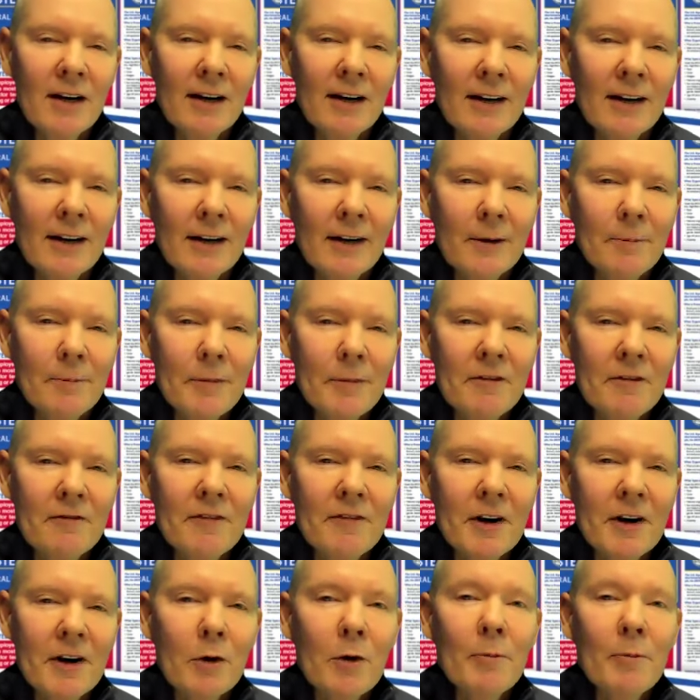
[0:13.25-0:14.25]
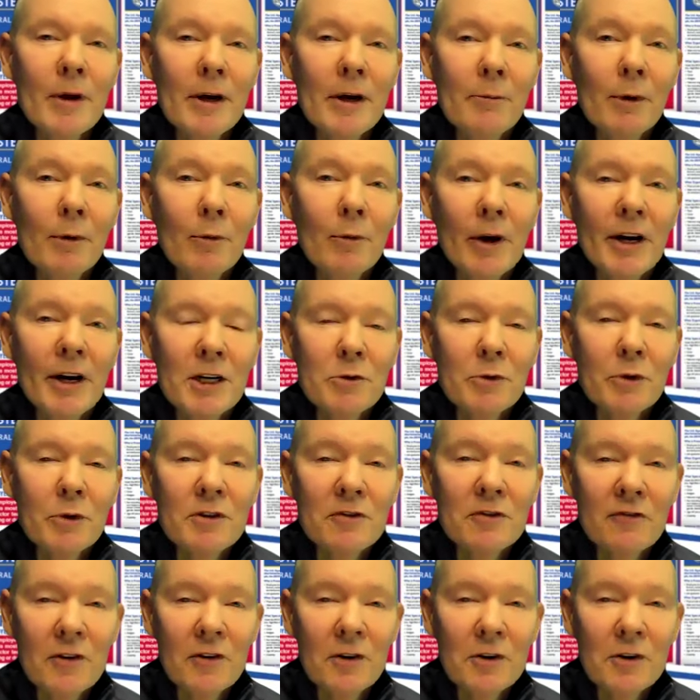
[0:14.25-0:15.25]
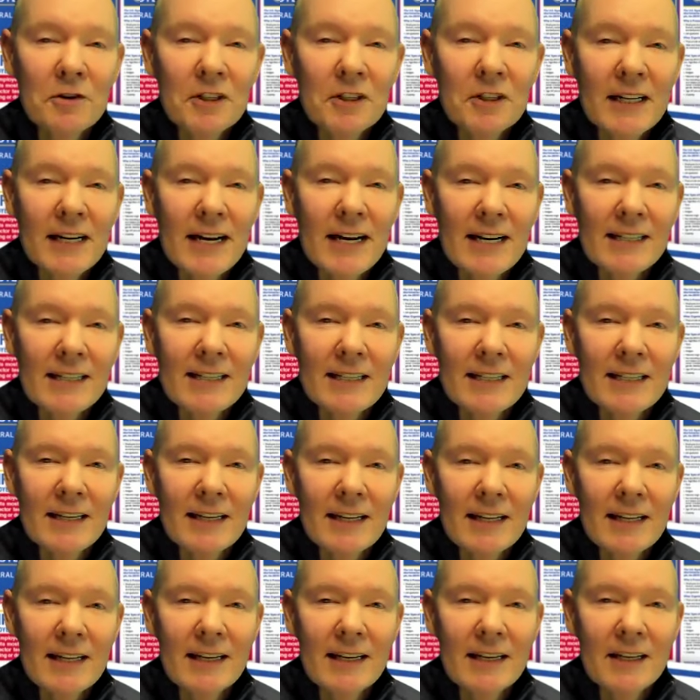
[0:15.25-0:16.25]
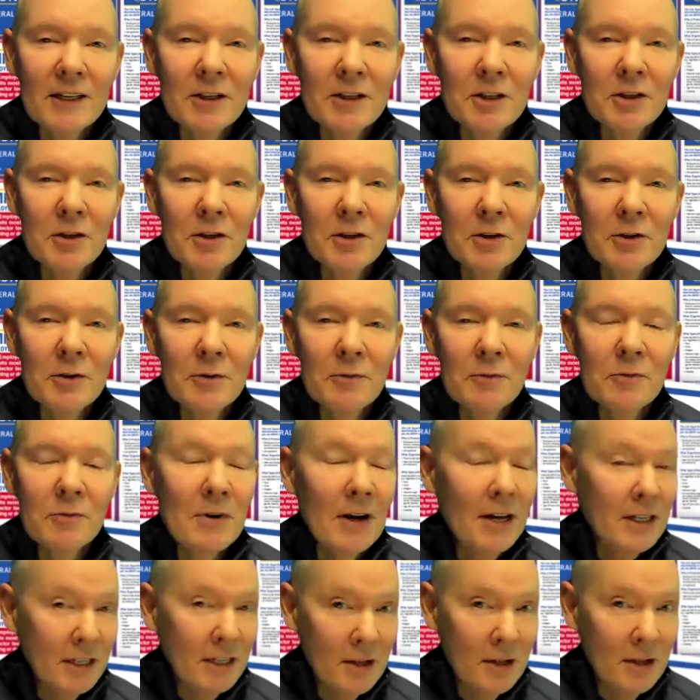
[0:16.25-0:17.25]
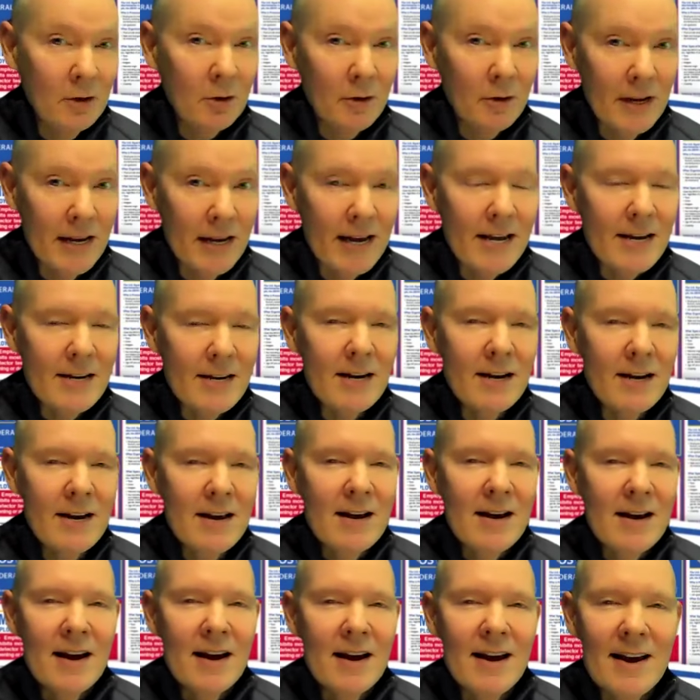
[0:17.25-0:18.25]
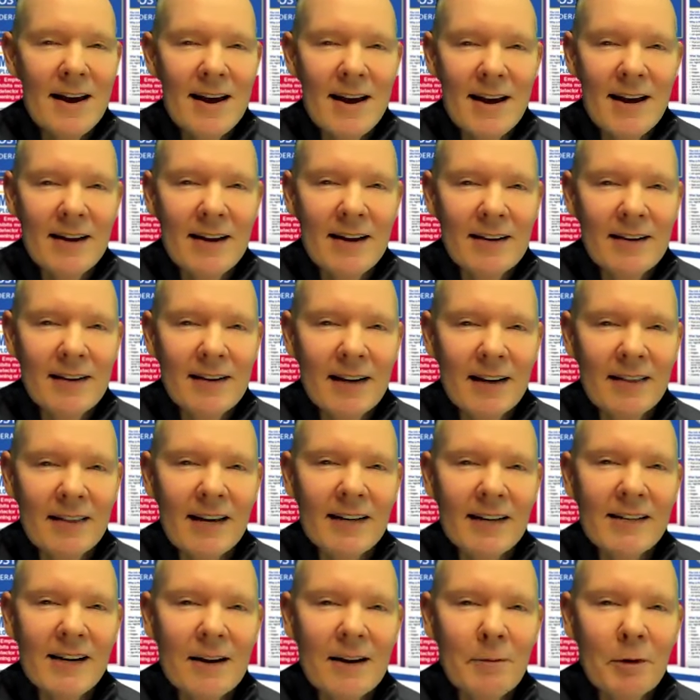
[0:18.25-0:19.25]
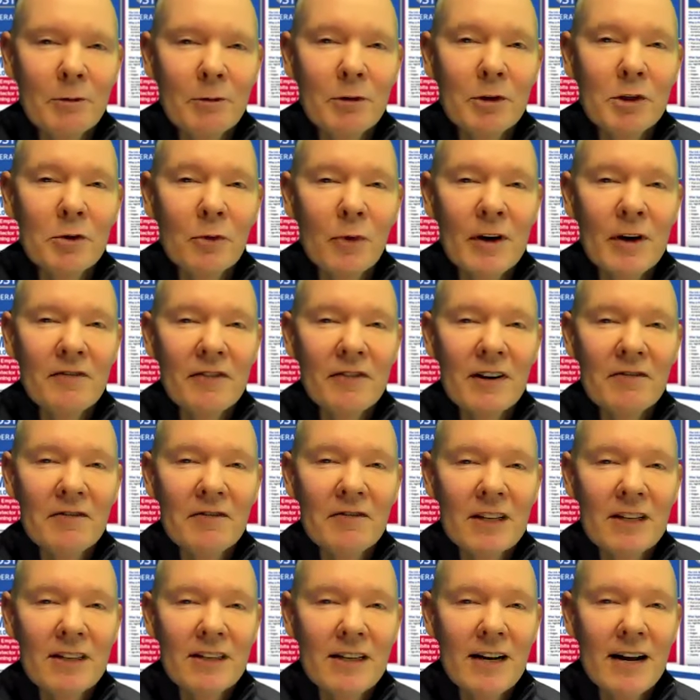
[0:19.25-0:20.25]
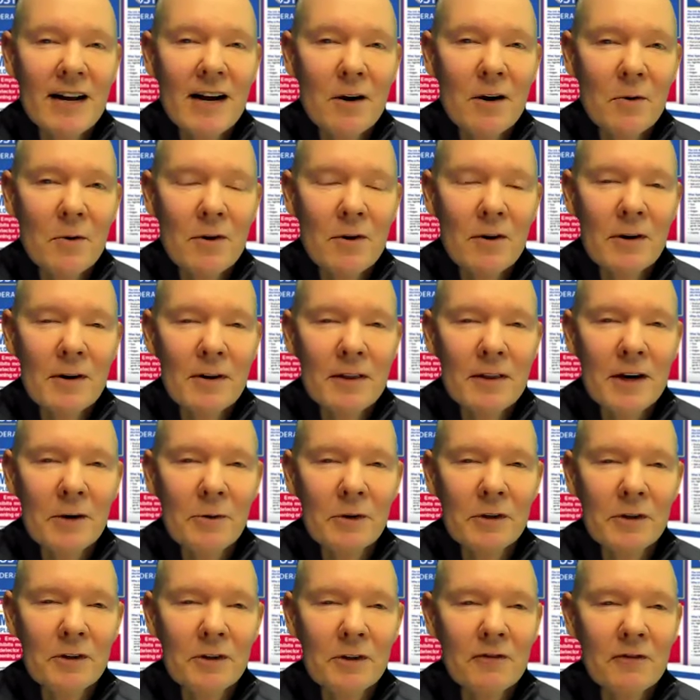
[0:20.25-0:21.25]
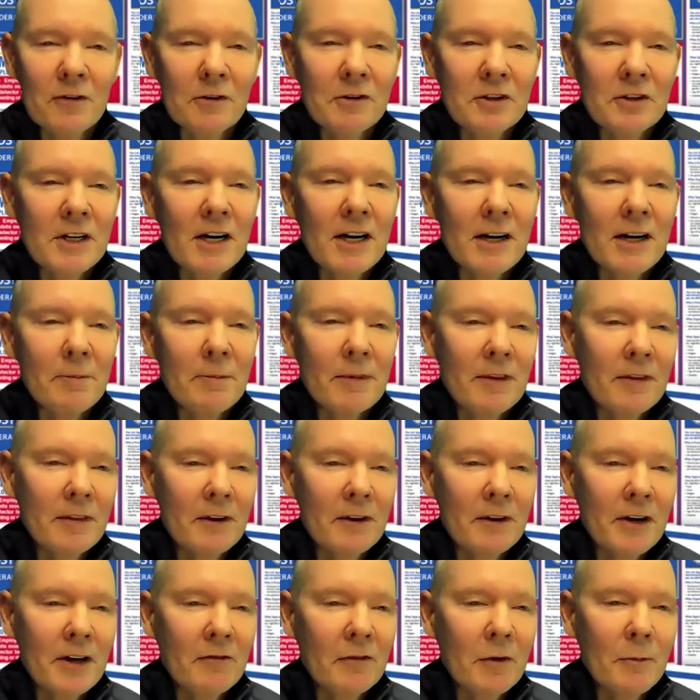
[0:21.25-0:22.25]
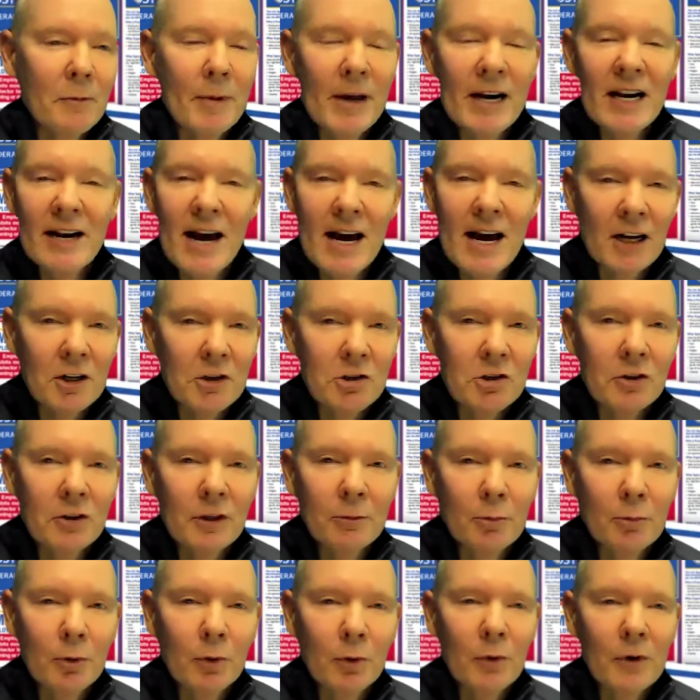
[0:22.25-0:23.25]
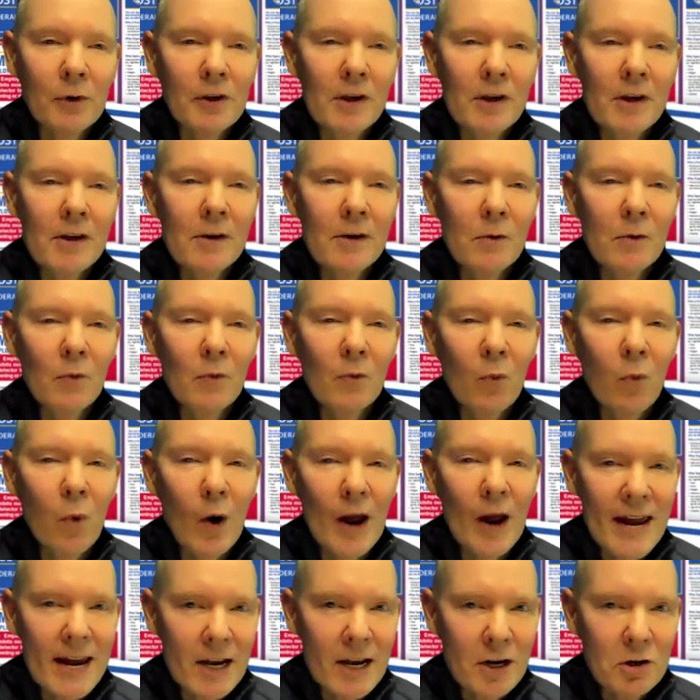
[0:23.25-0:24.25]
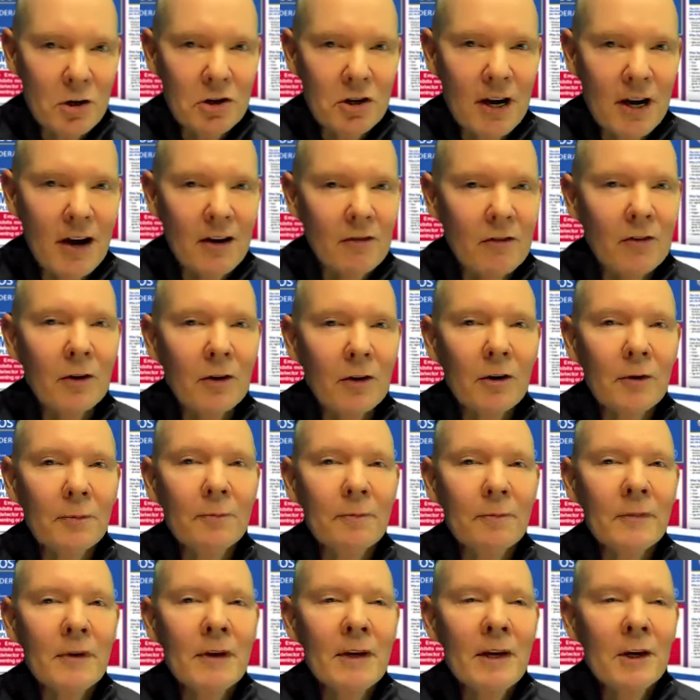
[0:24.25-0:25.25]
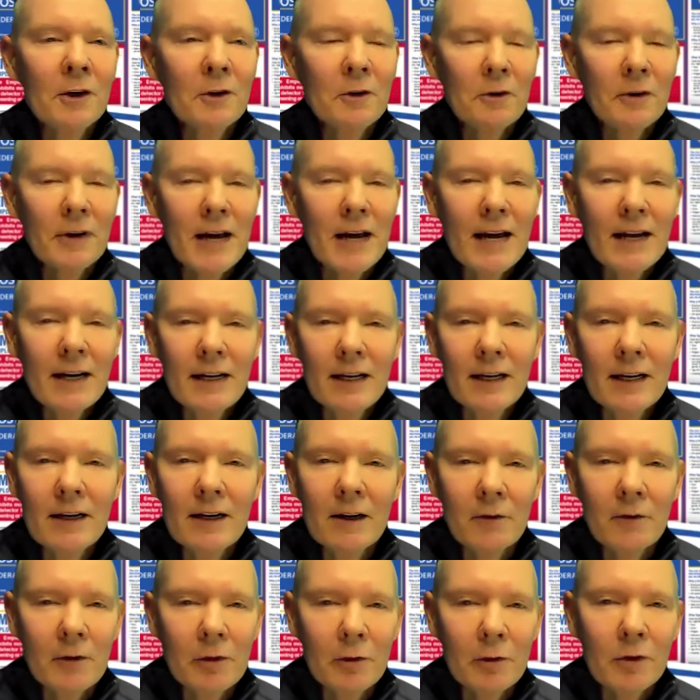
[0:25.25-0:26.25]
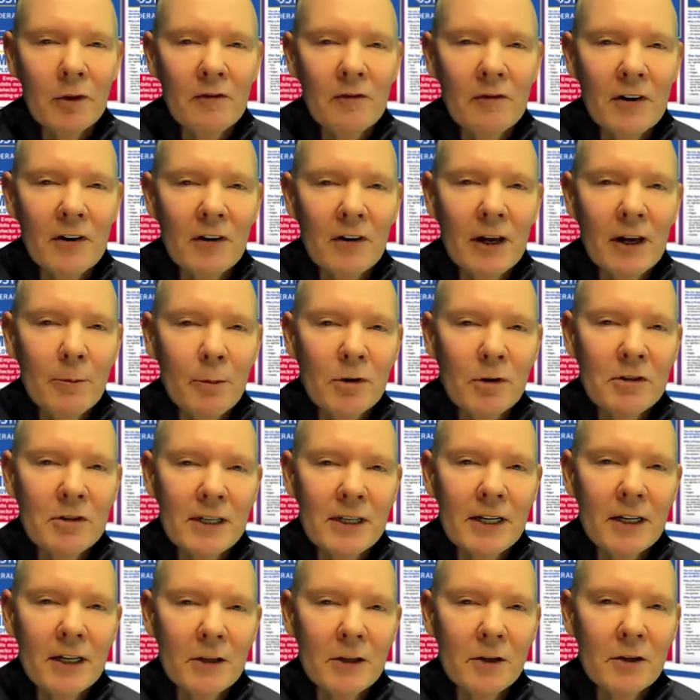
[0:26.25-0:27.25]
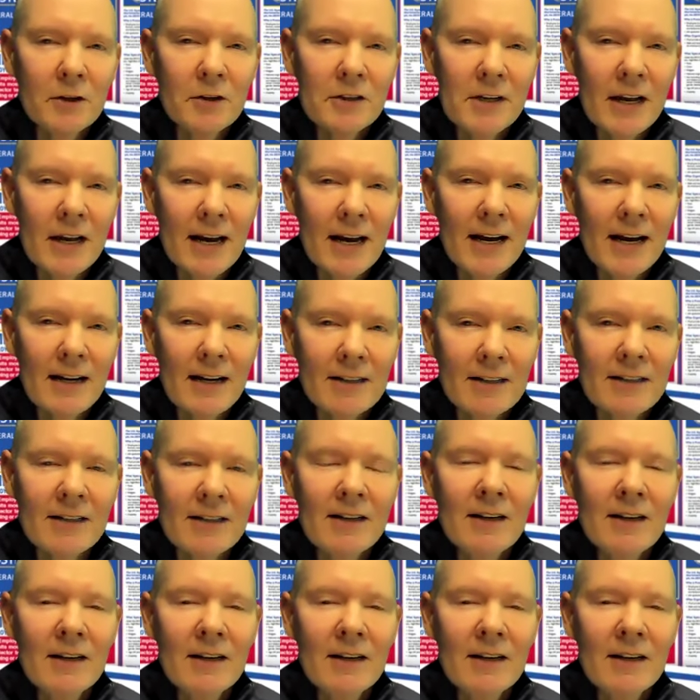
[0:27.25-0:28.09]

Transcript: The federal minimum wage was first enacted in 1938, and at that time it was 25 cents an hour. That was the first time there had ever been a national employee wage ever created through the Fair Labor Standards Act.